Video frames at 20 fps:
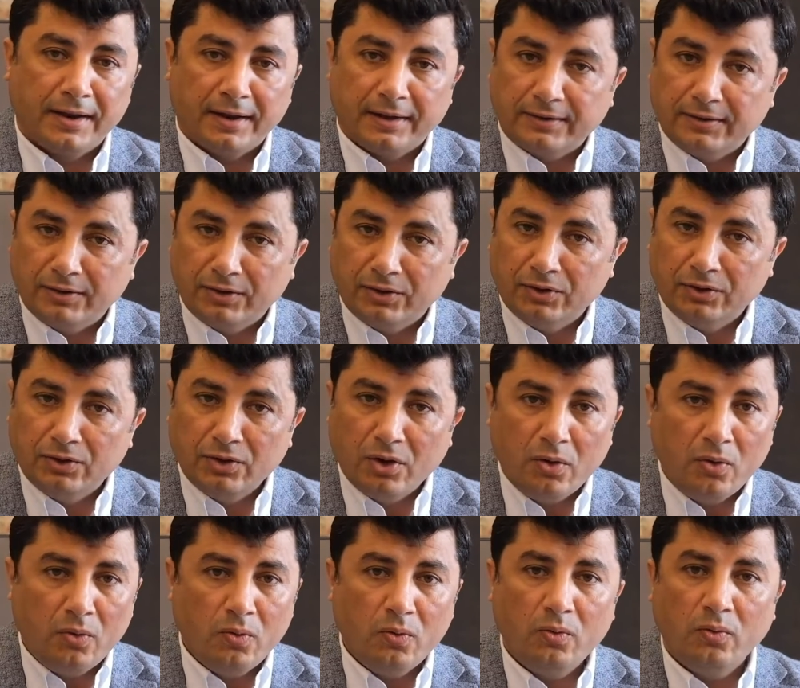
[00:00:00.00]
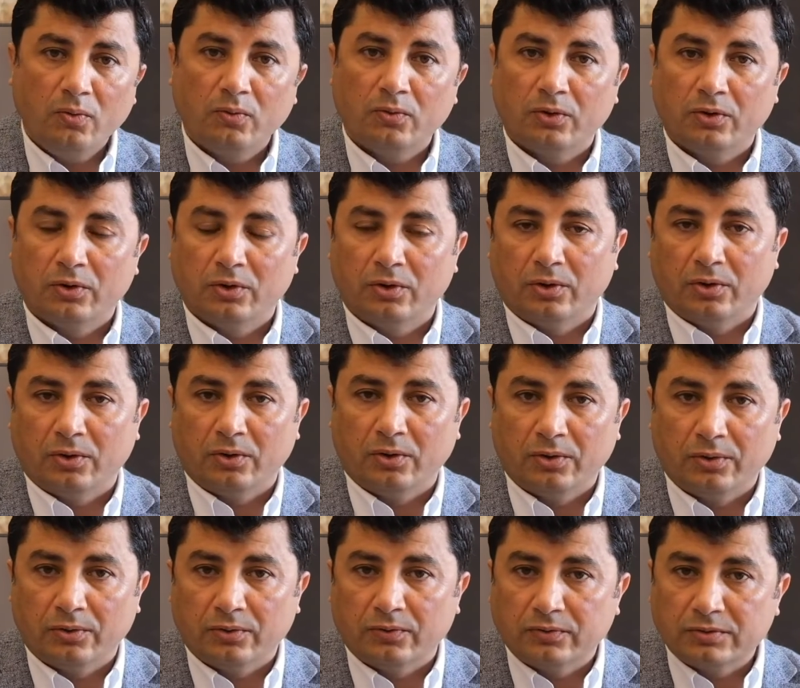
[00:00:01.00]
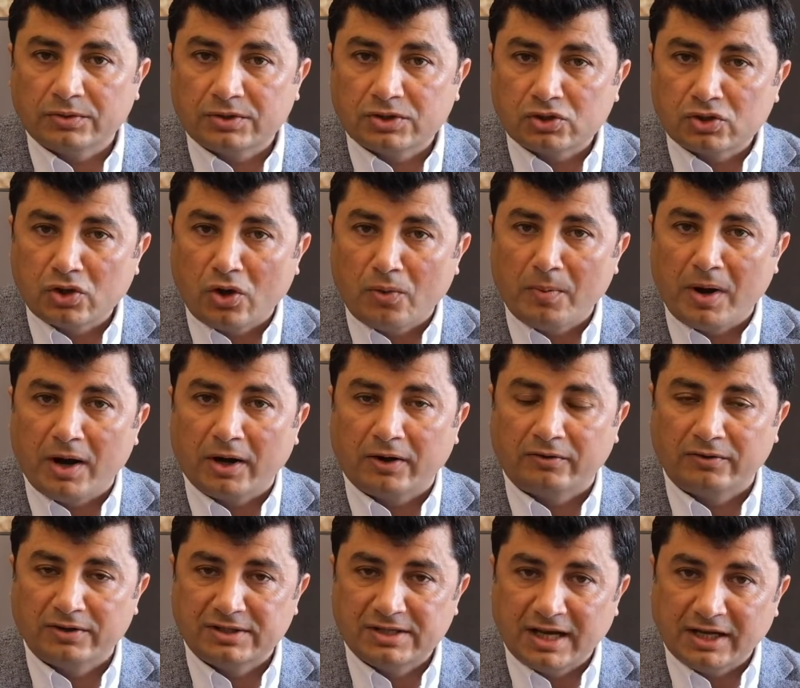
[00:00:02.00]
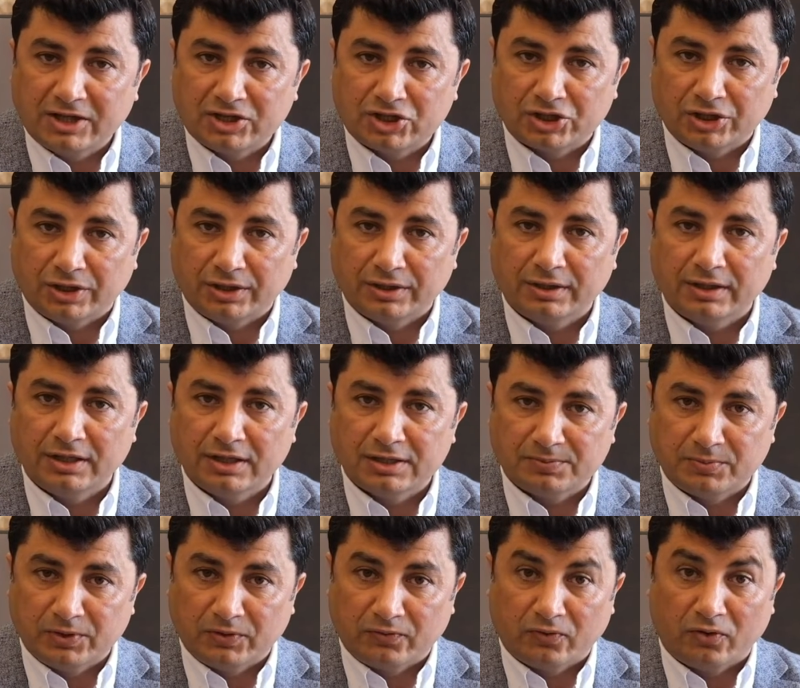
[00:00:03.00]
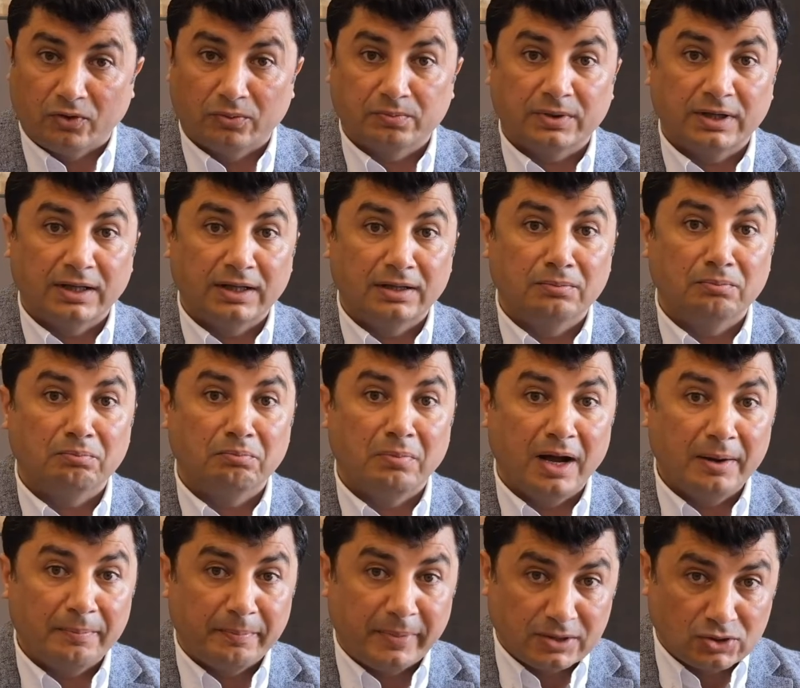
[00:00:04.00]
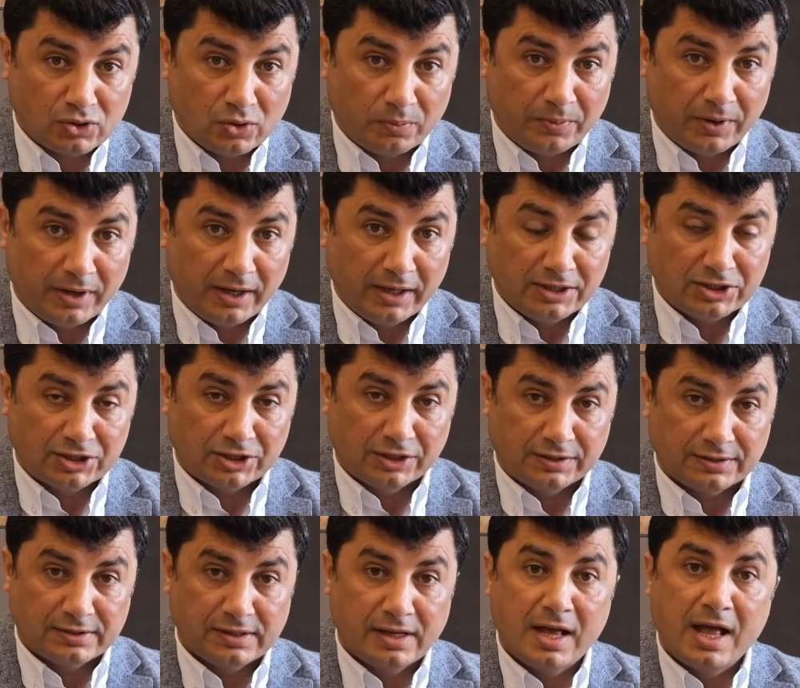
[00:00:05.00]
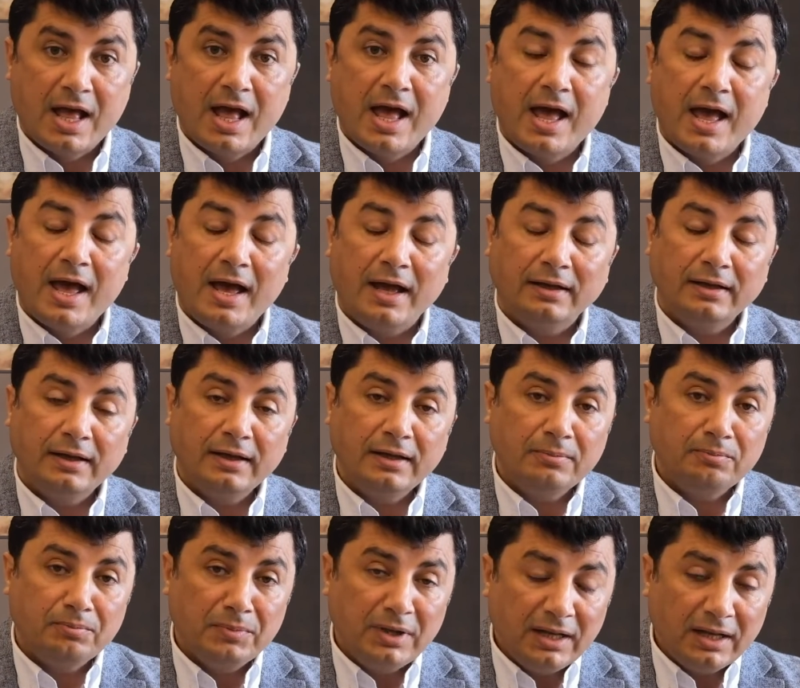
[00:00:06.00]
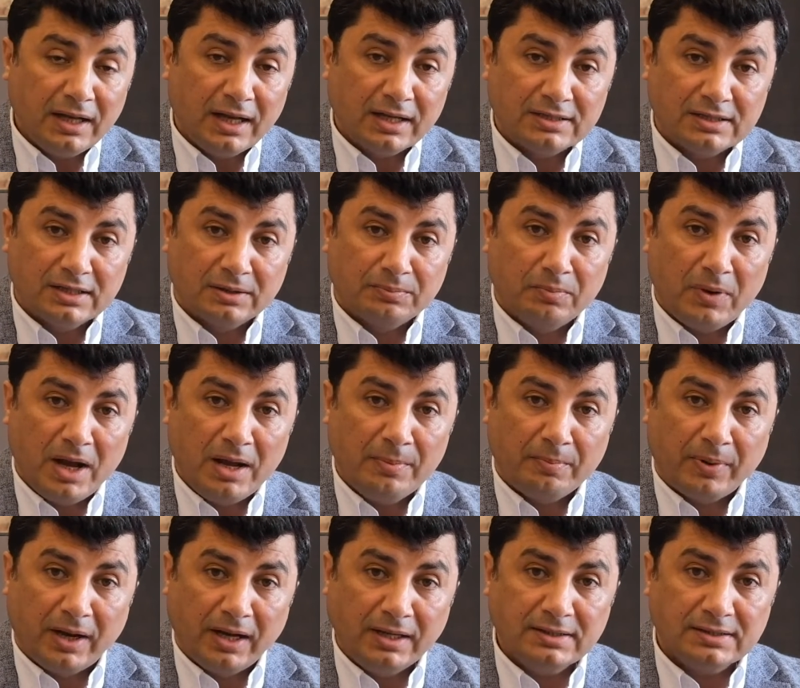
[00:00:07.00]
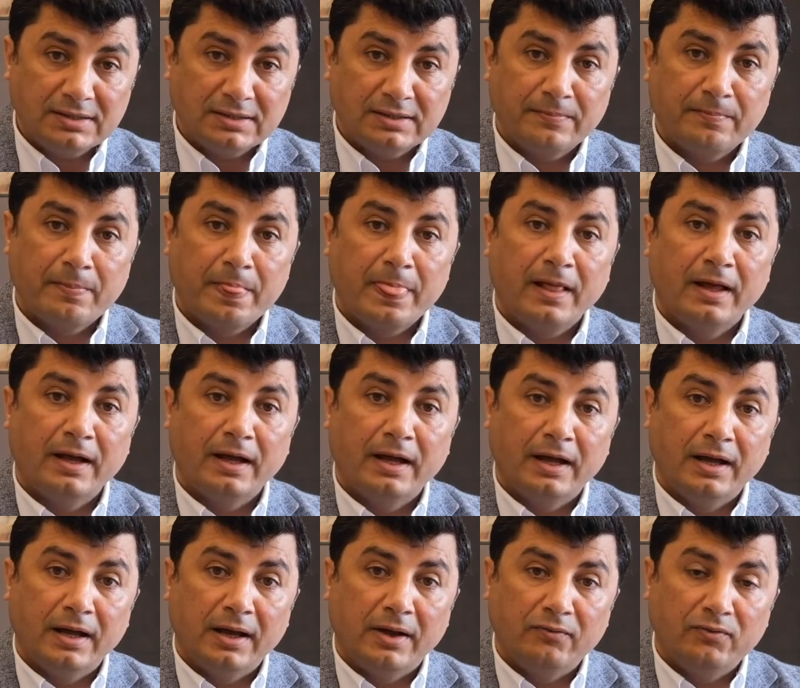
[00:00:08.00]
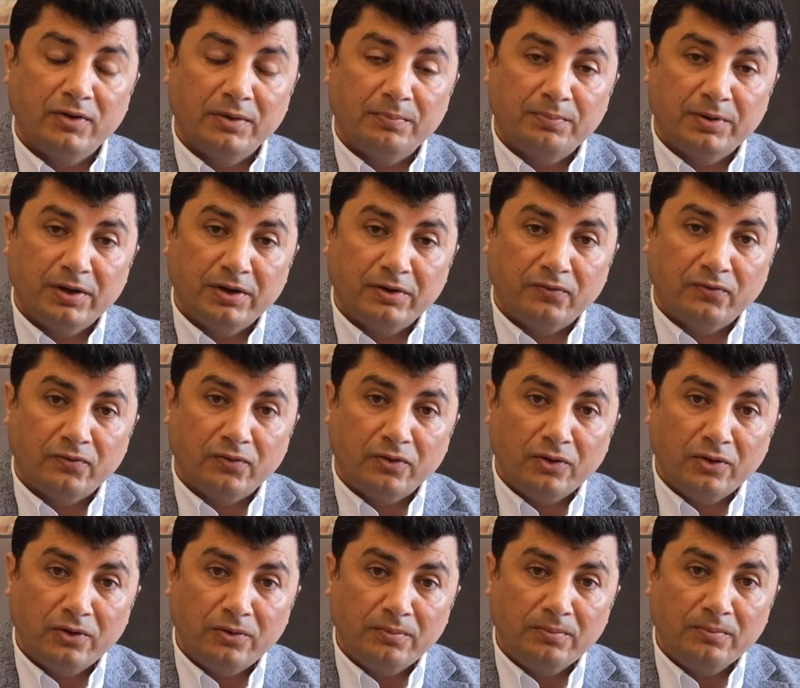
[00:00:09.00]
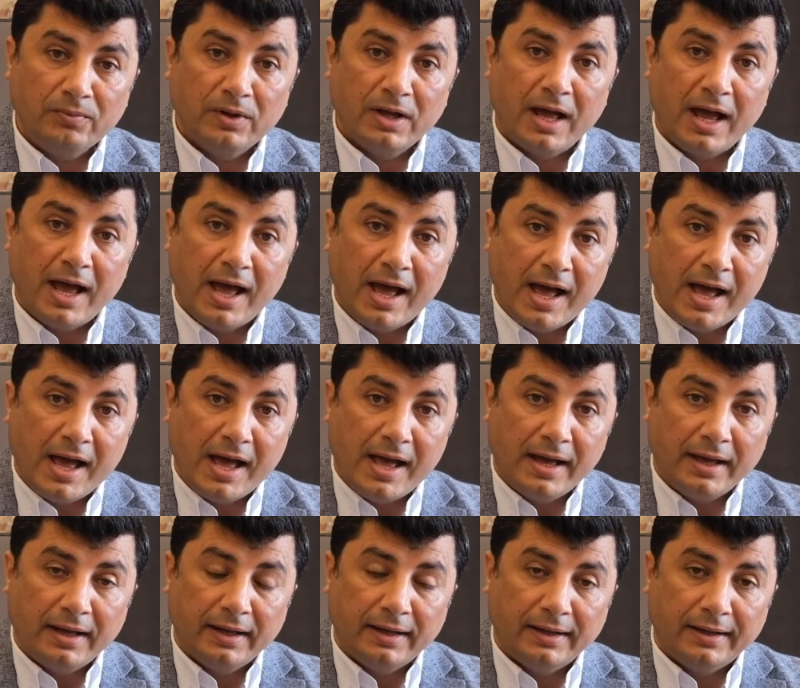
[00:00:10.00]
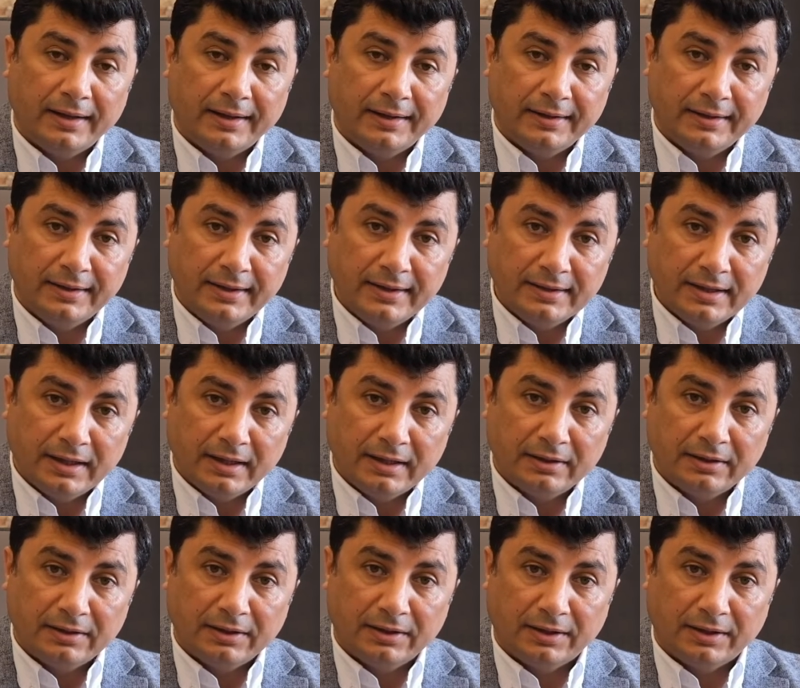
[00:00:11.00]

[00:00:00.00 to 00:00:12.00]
No stomach resection is performed in bypass operations. And in mini gastric bypass, we perform a little